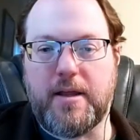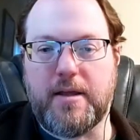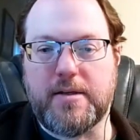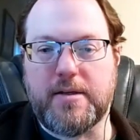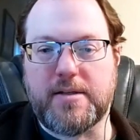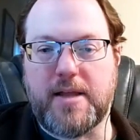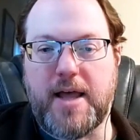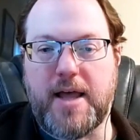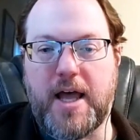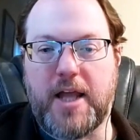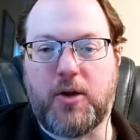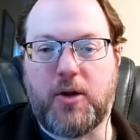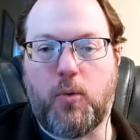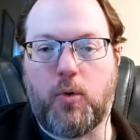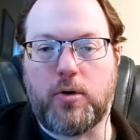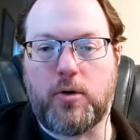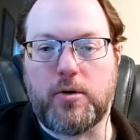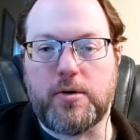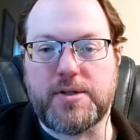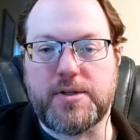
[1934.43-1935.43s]
is the
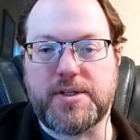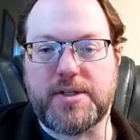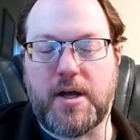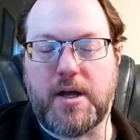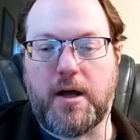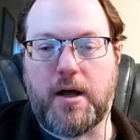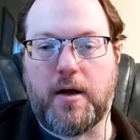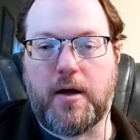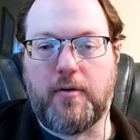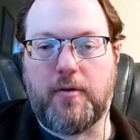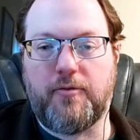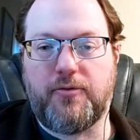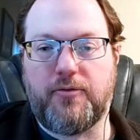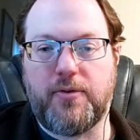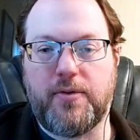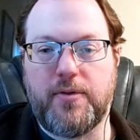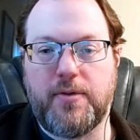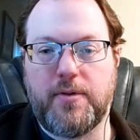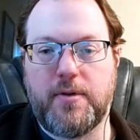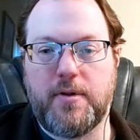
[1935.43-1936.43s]
headquarters of
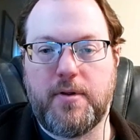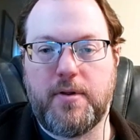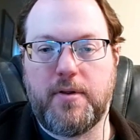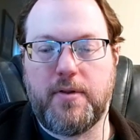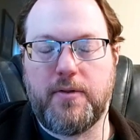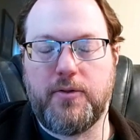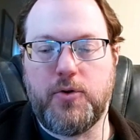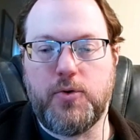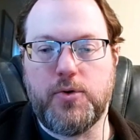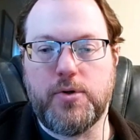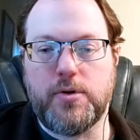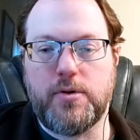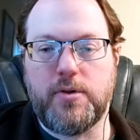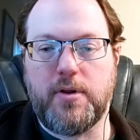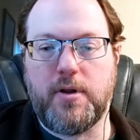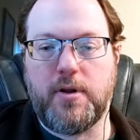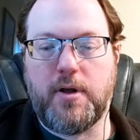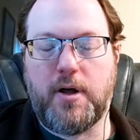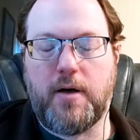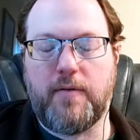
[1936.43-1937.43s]

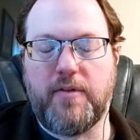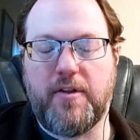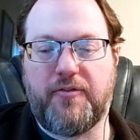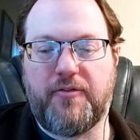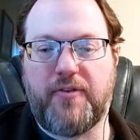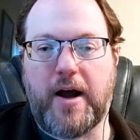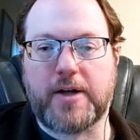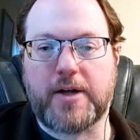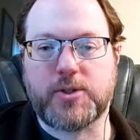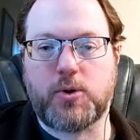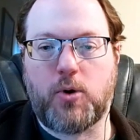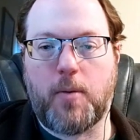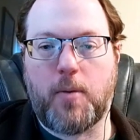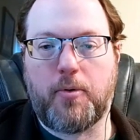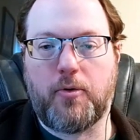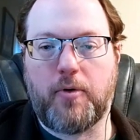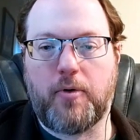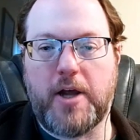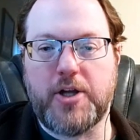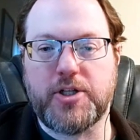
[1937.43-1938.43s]
the Fox
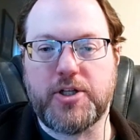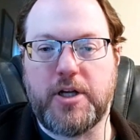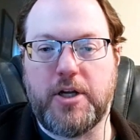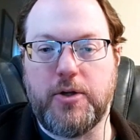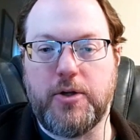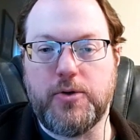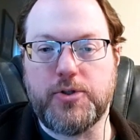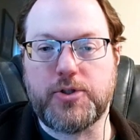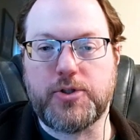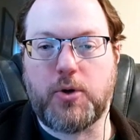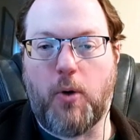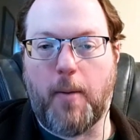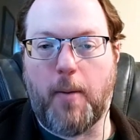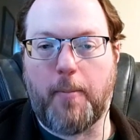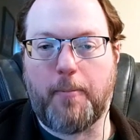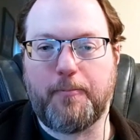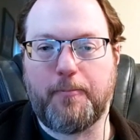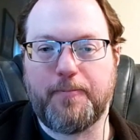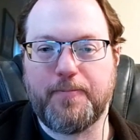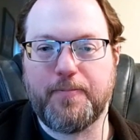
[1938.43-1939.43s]
Corporation and News
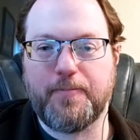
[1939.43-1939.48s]
Corp.